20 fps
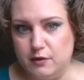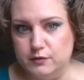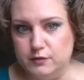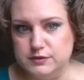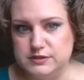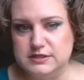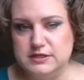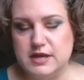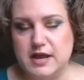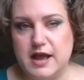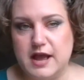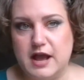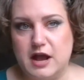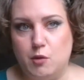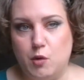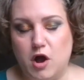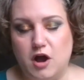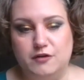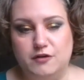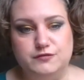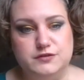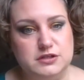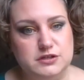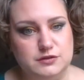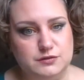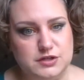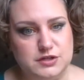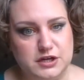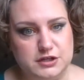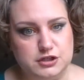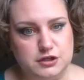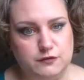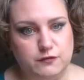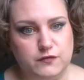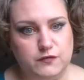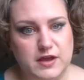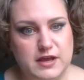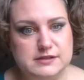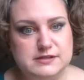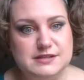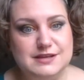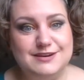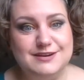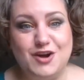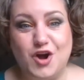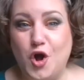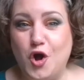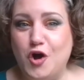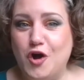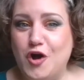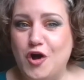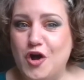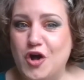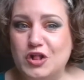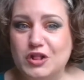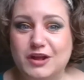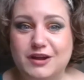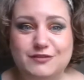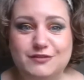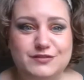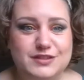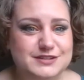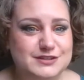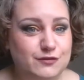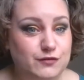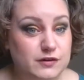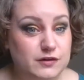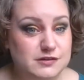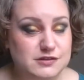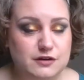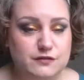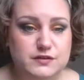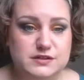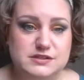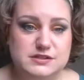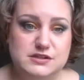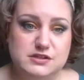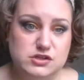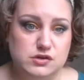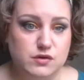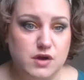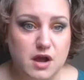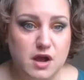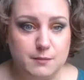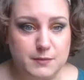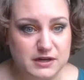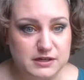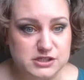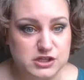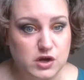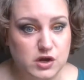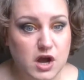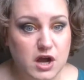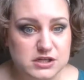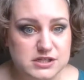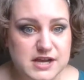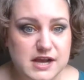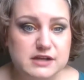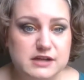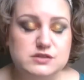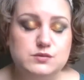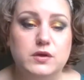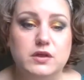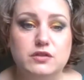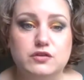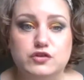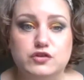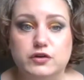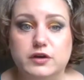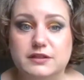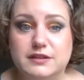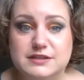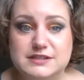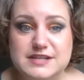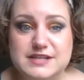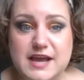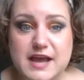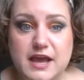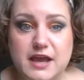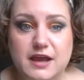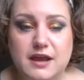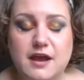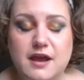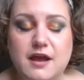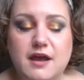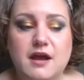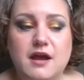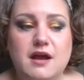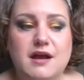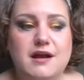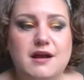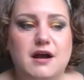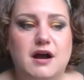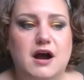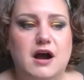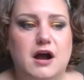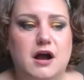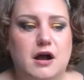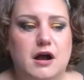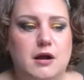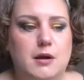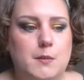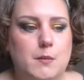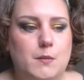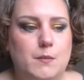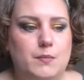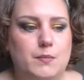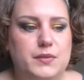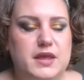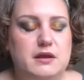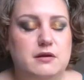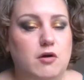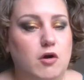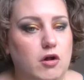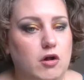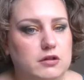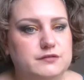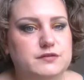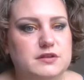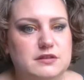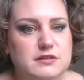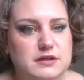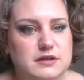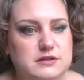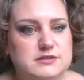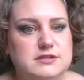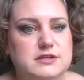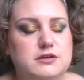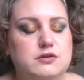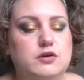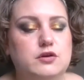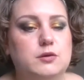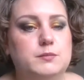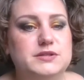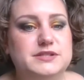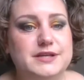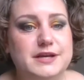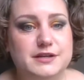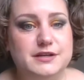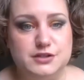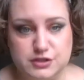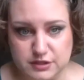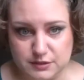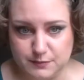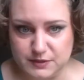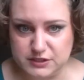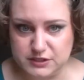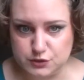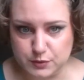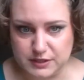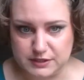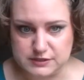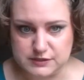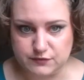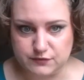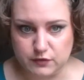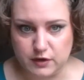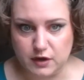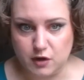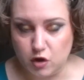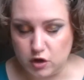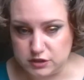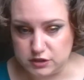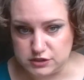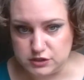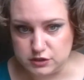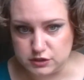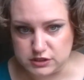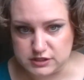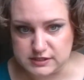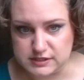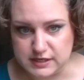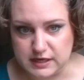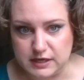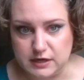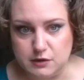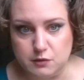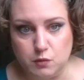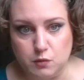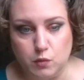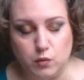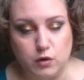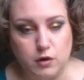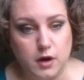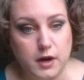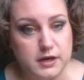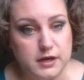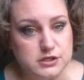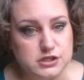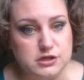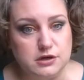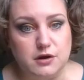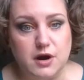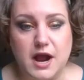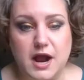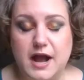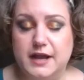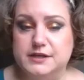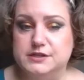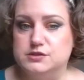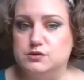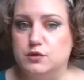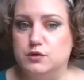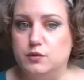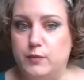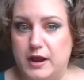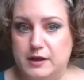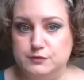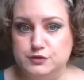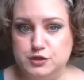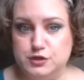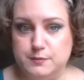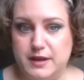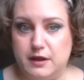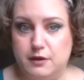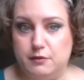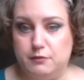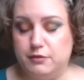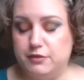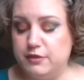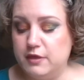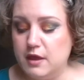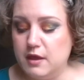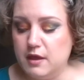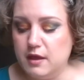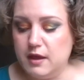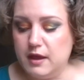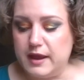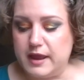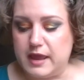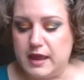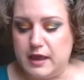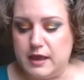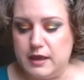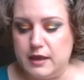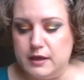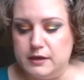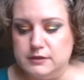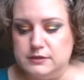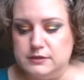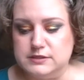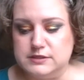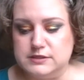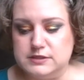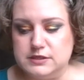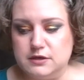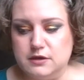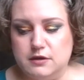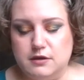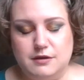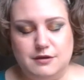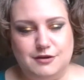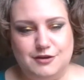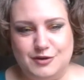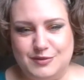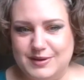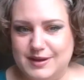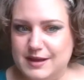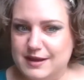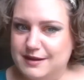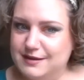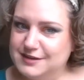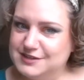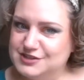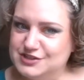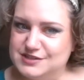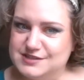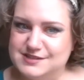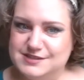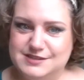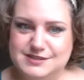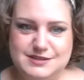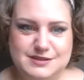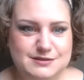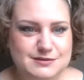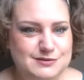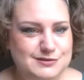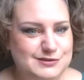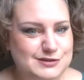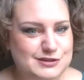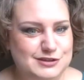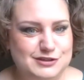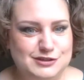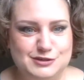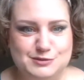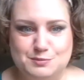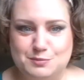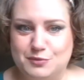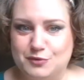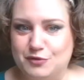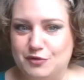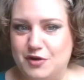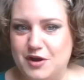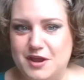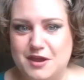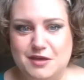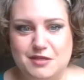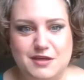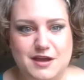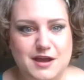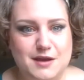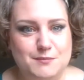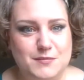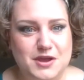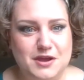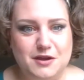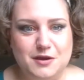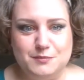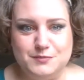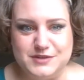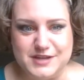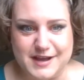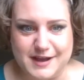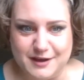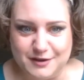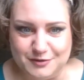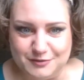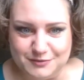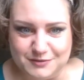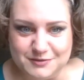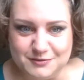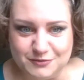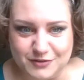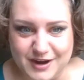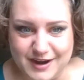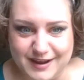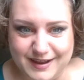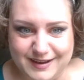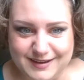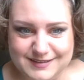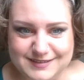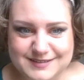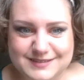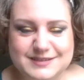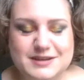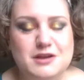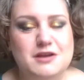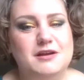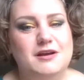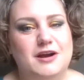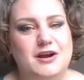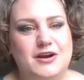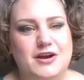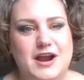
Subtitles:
how often you touch your face and all of the different surfaces you come into contact with during the day, and all of the things that you could potentially be transferring onto your skin or into your eyes or around your mouth, and go ahead and just spray that makeup down, right? All right.